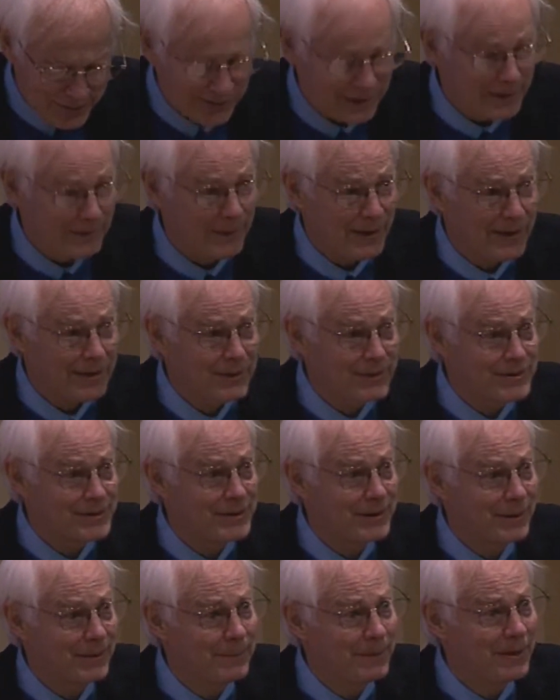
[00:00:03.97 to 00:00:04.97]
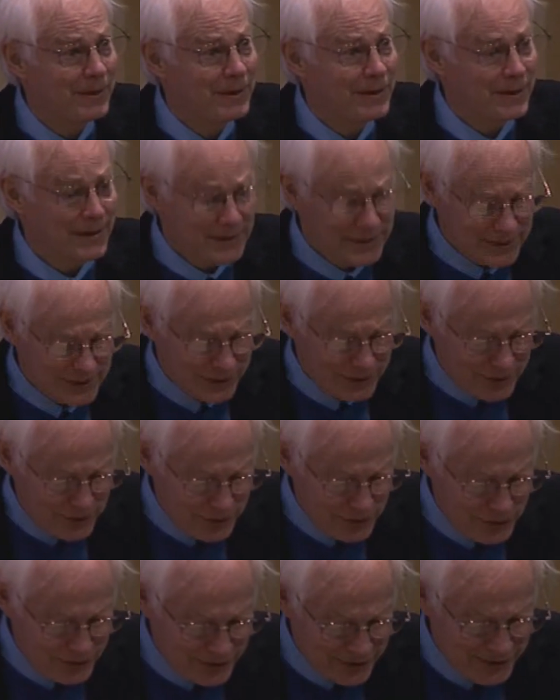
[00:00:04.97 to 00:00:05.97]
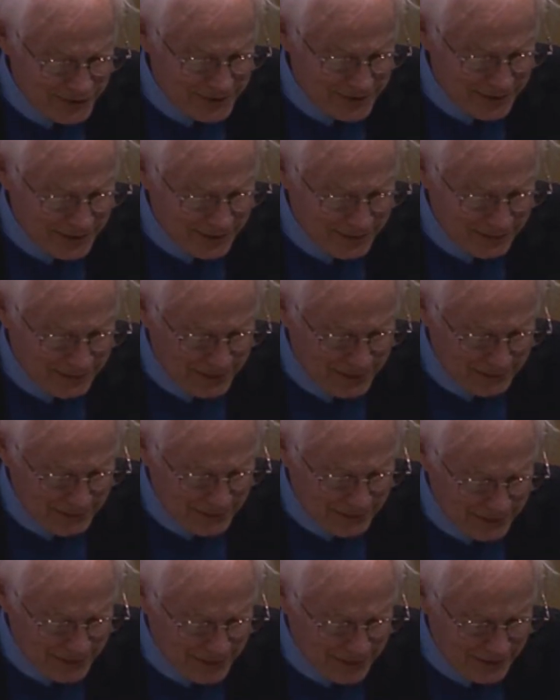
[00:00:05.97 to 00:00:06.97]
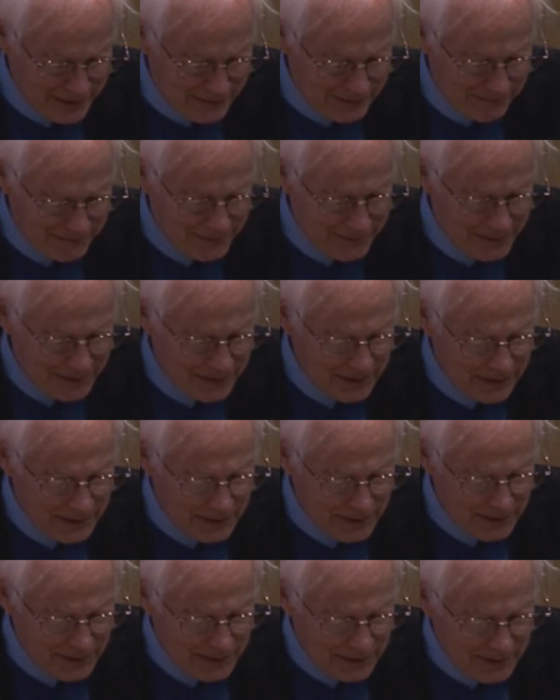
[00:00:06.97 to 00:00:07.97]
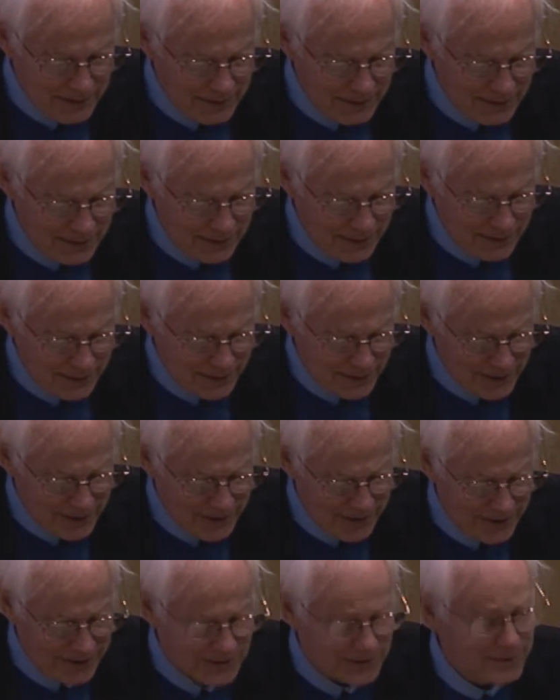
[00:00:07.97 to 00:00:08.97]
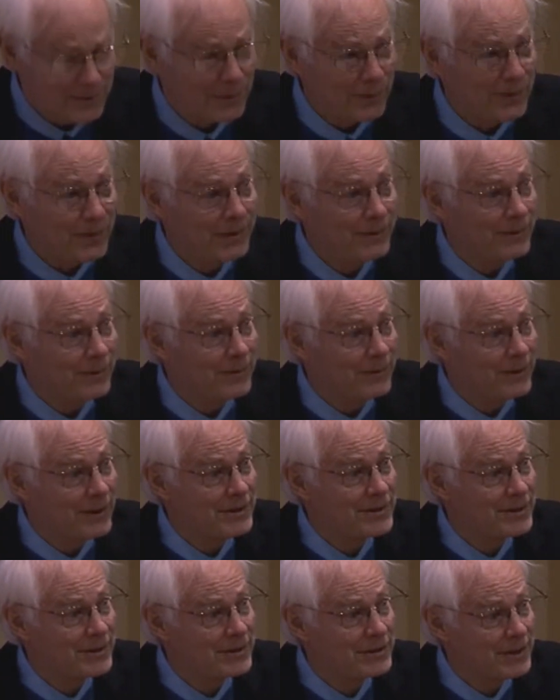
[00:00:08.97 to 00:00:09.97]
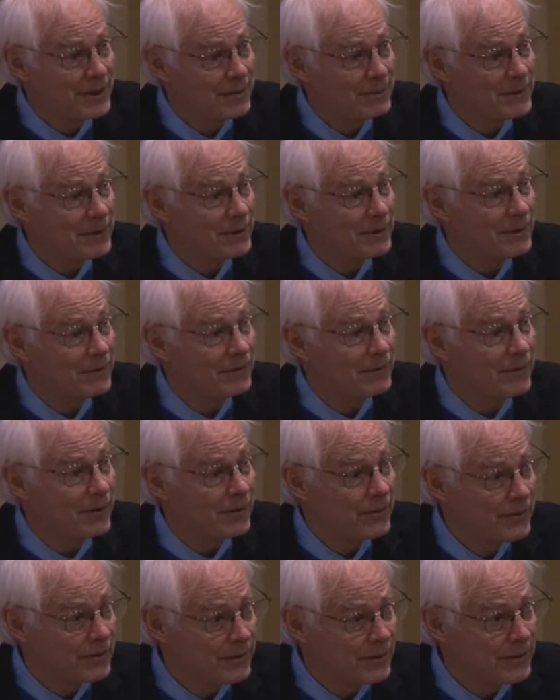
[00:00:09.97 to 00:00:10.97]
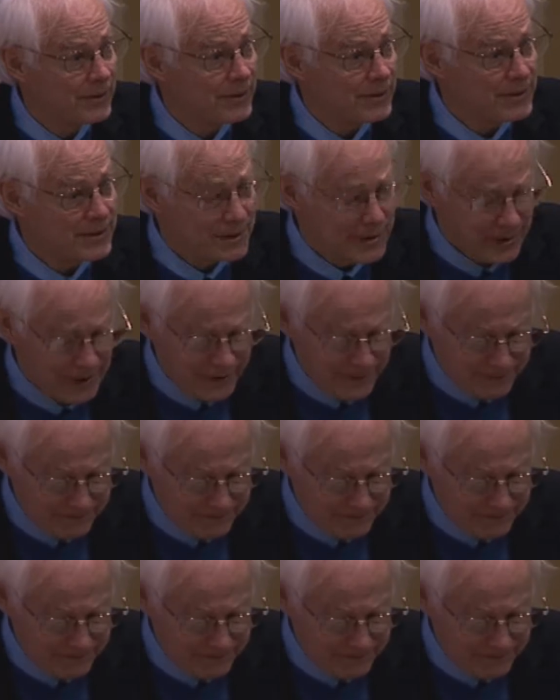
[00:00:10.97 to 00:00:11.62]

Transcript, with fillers: democracy, American institutions, and the public good, uh, I would like this morning to address the subject of the third estate.